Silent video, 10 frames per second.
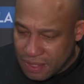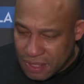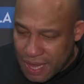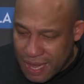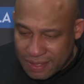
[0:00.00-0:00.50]

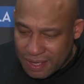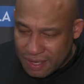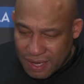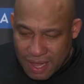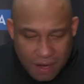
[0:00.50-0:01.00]
at the end of
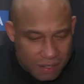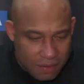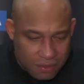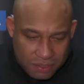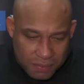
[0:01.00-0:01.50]
the day, our
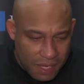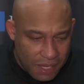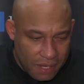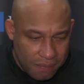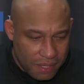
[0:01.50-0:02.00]
coaches, man,
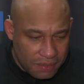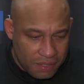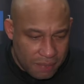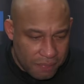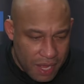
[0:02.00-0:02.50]
they bust
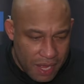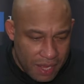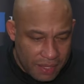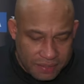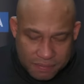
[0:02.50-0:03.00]
their
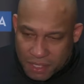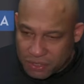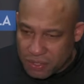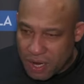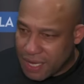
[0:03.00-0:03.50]
behinds and make
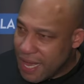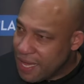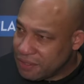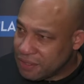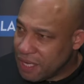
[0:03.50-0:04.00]
sure our
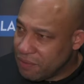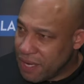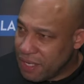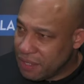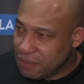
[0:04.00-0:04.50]
guys stay
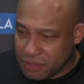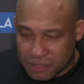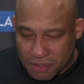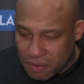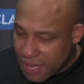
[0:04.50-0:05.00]
ready.
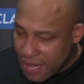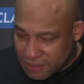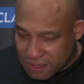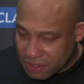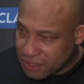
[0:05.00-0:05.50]
You know, guys
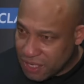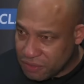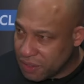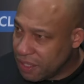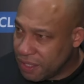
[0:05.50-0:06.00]
such as
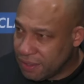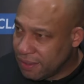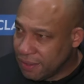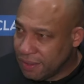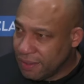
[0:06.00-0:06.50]
Kendrick Nunn
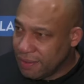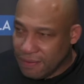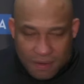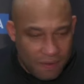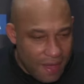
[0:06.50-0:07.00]

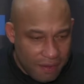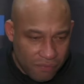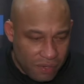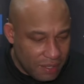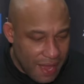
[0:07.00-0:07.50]
you know, hadn't
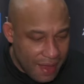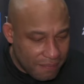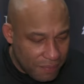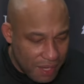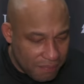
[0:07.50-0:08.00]
really gotten
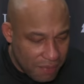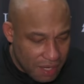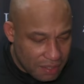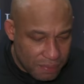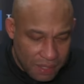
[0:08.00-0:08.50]
big
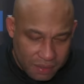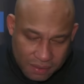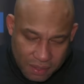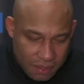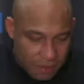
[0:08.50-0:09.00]
minutes, but
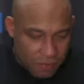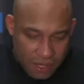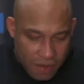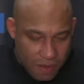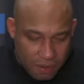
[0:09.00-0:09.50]
when
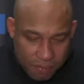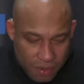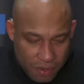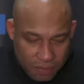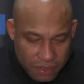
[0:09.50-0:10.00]
called
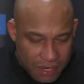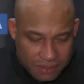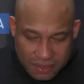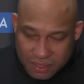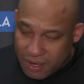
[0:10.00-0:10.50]
upon, when
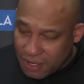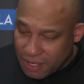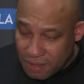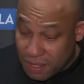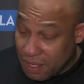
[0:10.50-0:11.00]
necessary,
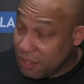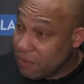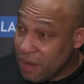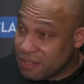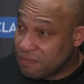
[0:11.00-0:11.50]
come in
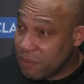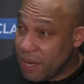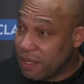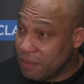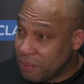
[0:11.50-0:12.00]
aggressive,
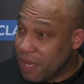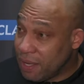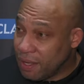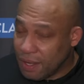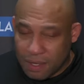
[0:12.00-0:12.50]
ready to play.
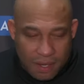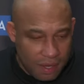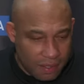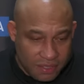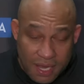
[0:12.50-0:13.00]
And
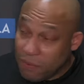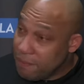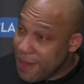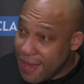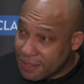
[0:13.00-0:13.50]
uh, same with
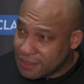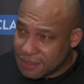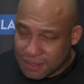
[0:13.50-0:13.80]
Max.